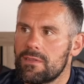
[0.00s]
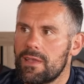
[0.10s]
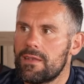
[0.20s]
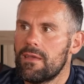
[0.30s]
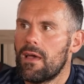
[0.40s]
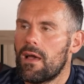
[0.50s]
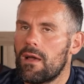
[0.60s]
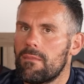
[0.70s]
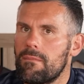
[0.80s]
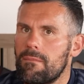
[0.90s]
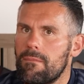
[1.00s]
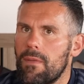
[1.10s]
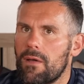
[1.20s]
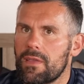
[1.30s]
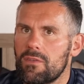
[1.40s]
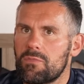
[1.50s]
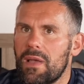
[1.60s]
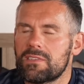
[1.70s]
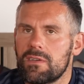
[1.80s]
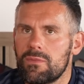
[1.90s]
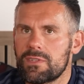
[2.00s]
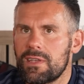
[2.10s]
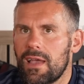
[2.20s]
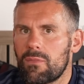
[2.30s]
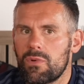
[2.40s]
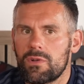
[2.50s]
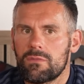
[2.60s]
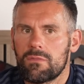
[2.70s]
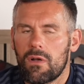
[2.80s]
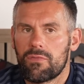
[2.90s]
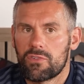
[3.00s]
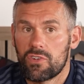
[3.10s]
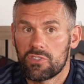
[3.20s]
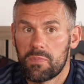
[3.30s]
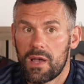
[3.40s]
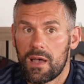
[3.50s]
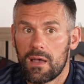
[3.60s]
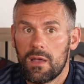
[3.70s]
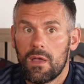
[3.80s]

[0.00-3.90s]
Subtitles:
did. I think it was better, wasn't it? Had one off a crossbar.